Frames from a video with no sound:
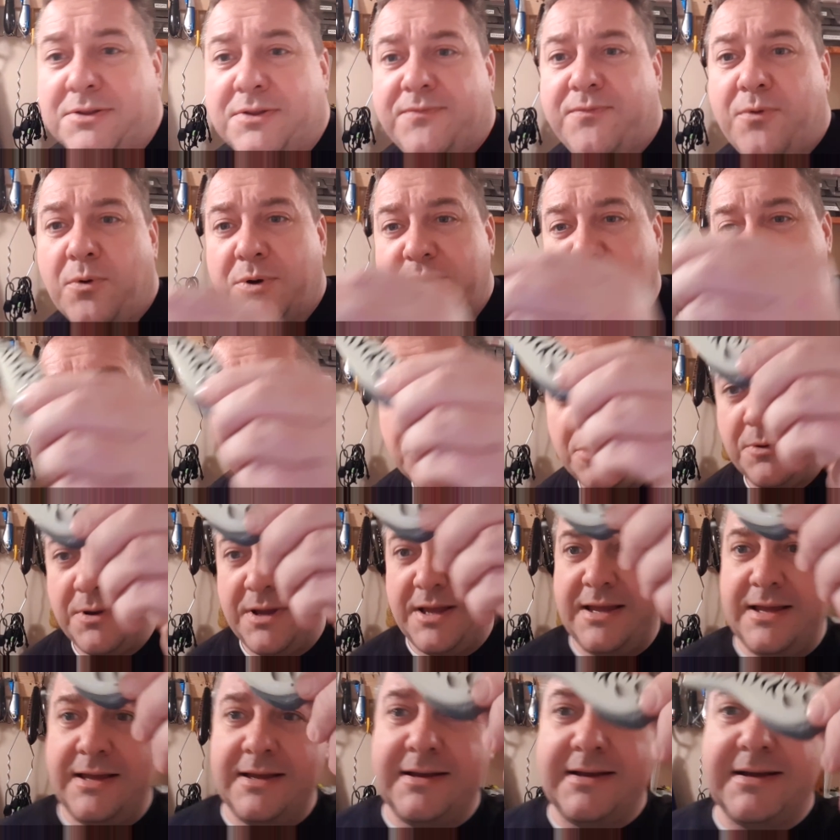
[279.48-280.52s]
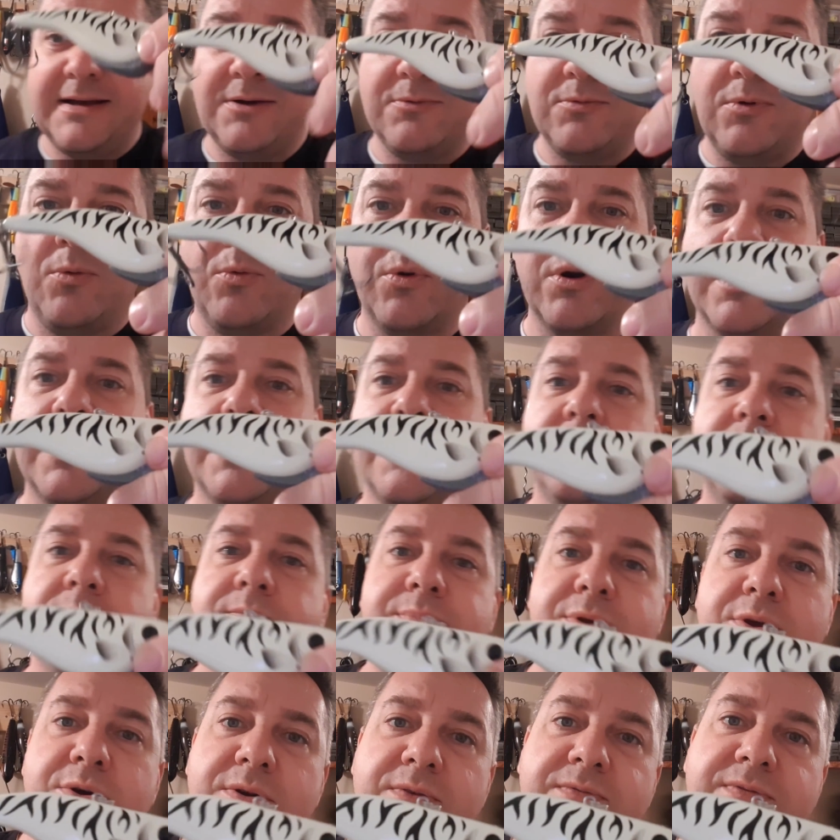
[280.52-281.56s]
The 4-inch glow will work
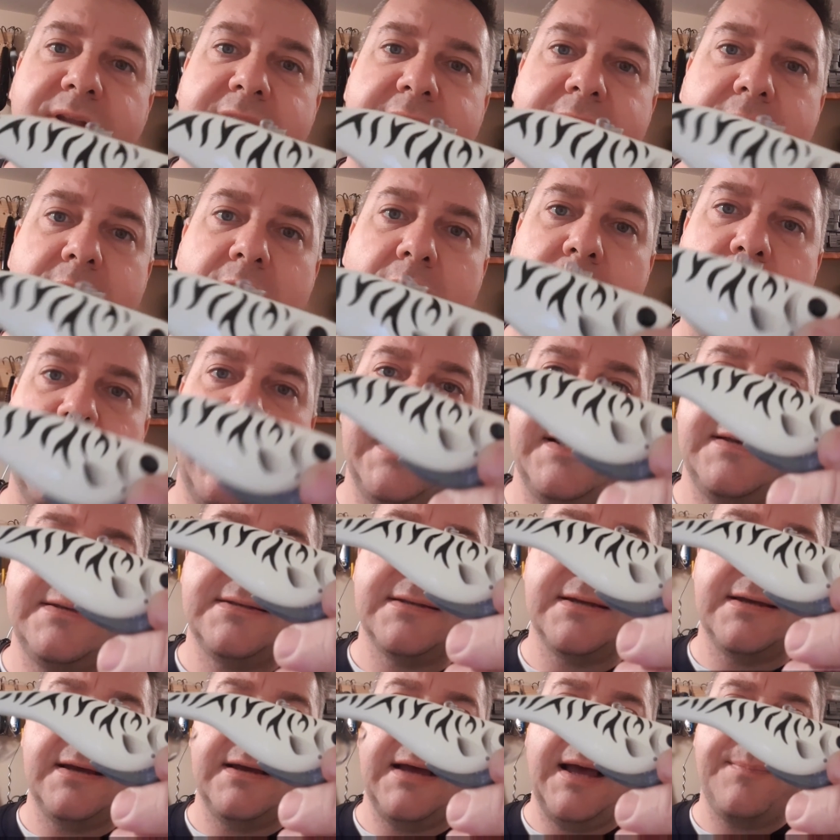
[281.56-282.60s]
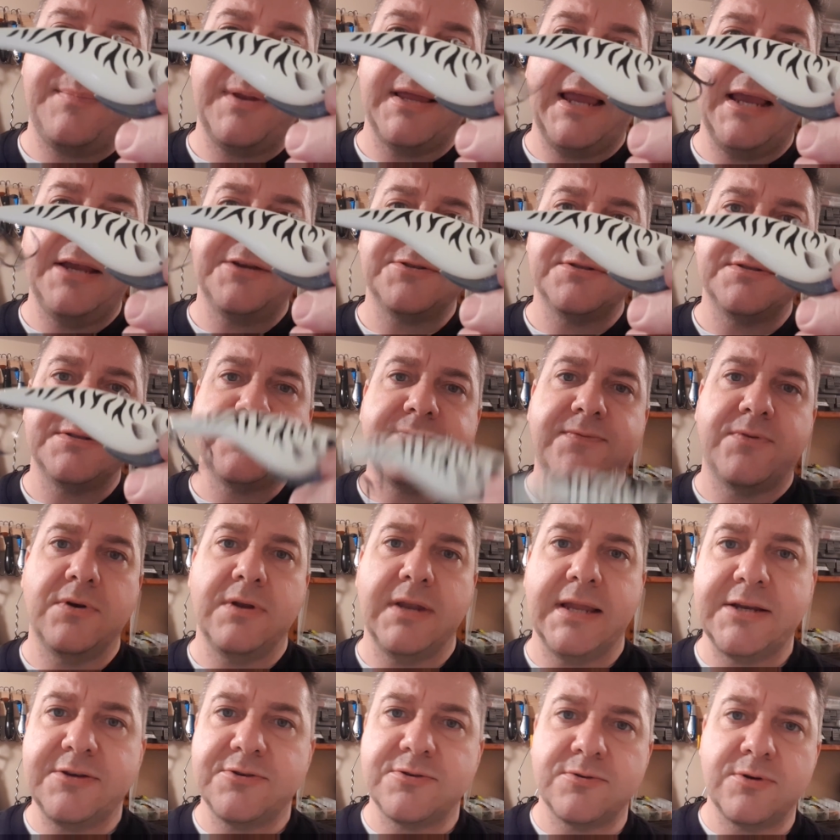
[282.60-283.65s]
beautifully in low light applications
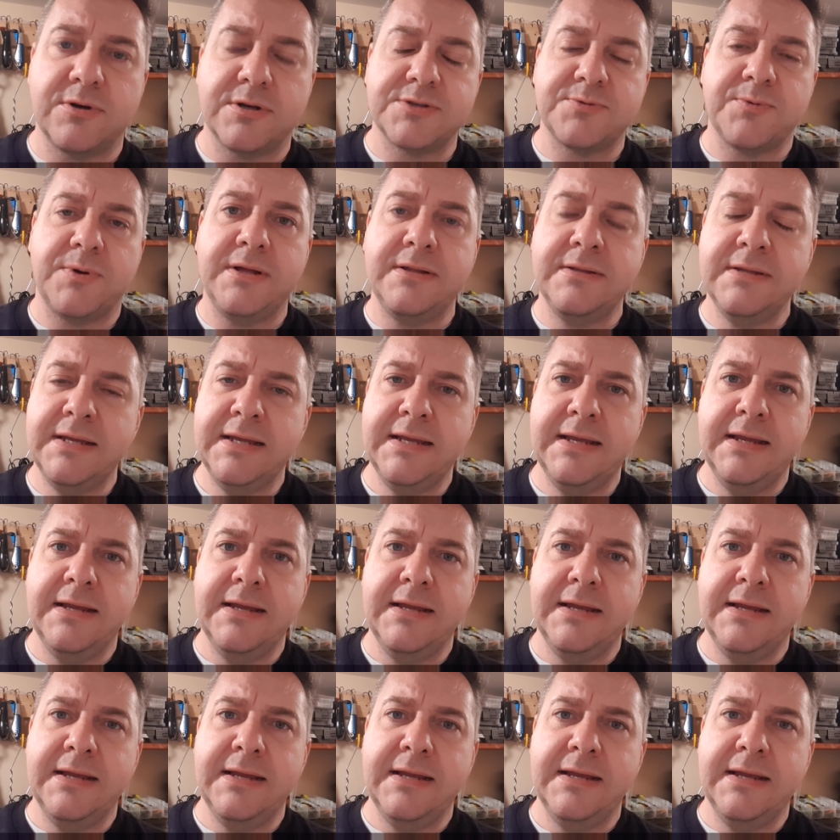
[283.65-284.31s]
for lake trout as well.